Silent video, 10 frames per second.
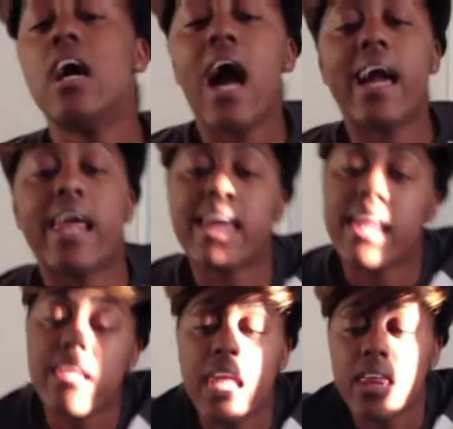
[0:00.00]
I gotta
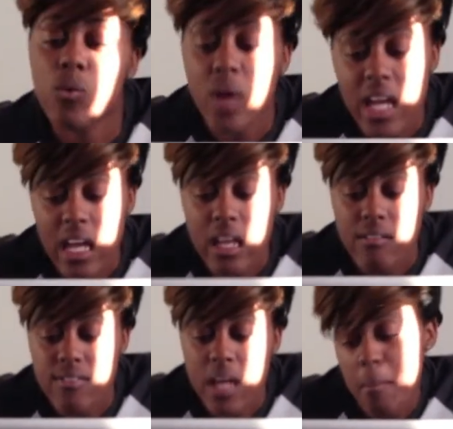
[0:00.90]
get another
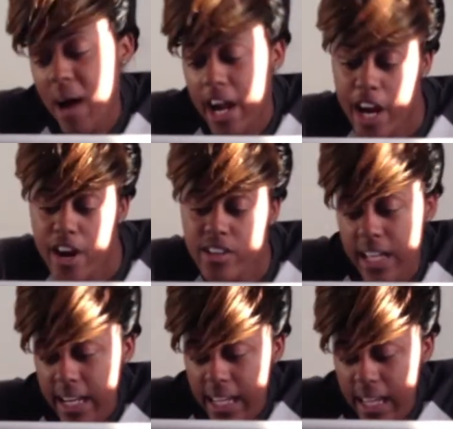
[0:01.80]
weave, get my hair
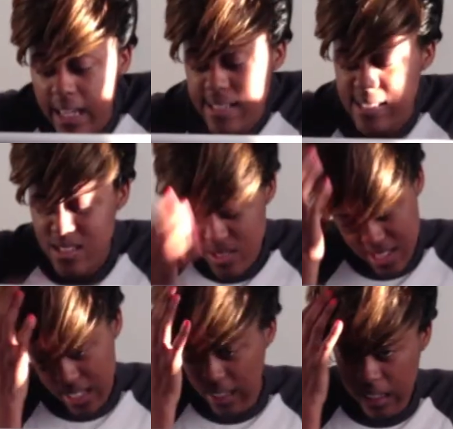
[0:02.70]
done again, because this one's
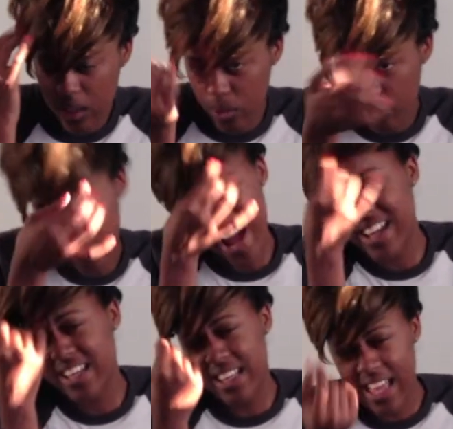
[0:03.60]
getting a little raggedy.